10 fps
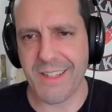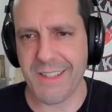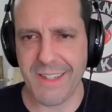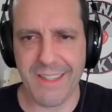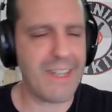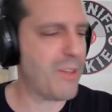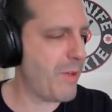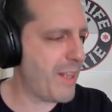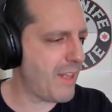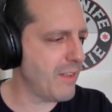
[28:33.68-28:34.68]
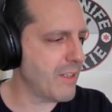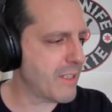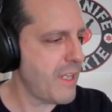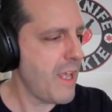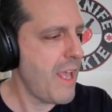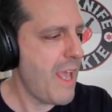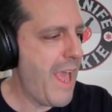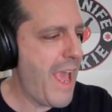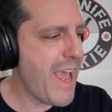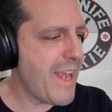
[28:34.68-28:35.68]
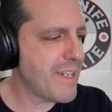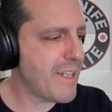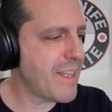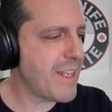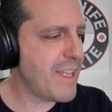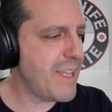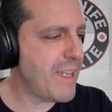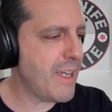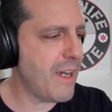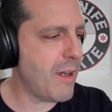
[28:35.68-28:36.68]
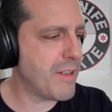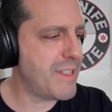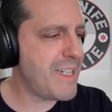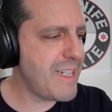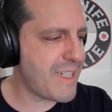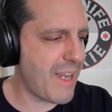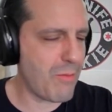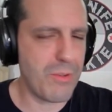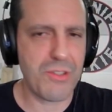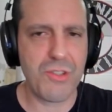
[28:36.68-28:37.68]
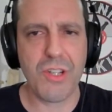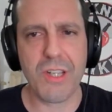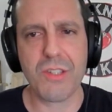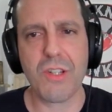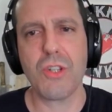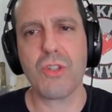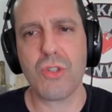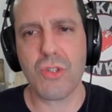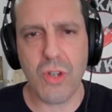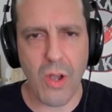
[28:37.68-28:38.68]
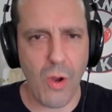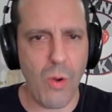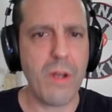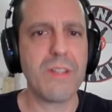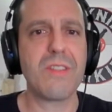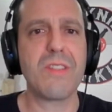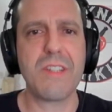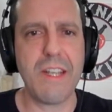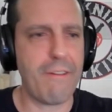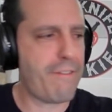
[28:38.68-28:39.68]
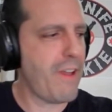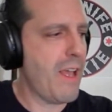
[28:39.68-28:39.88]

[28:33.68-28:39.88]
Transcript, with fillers: I just didn't like the way that looked, and the uh, detent was just so stiff.